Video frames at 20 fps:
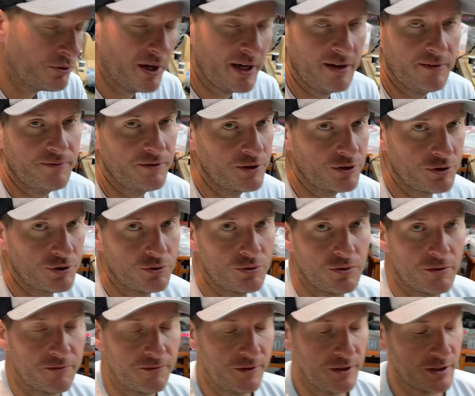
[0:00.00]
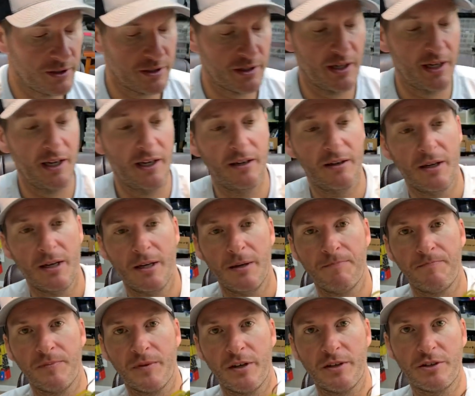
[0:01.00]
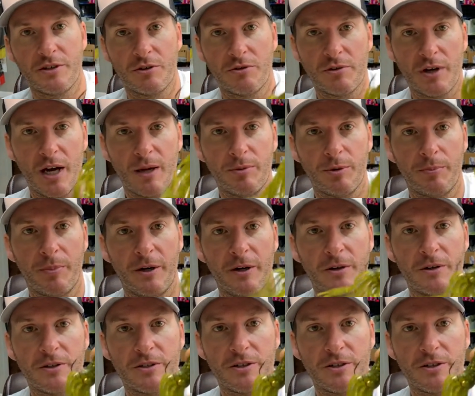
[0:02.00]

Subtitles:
have to do to fix that is to grab a pair of